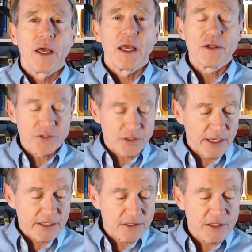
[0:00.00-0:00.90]
And he'll just
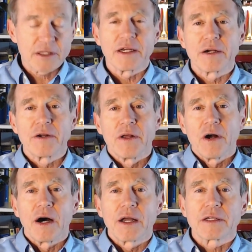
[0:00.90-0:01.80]
like to sit there
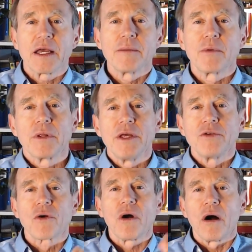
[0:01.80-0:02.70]
on a table and
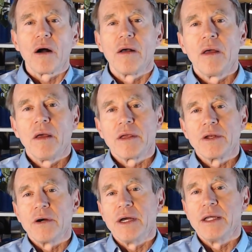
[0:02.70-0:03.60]
draw,
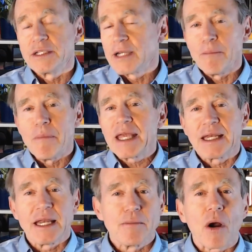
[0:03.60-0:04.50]
and he's not making
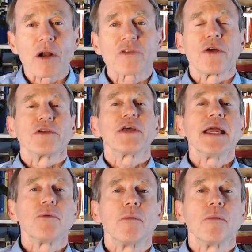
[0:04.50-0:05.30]
any marks on the table,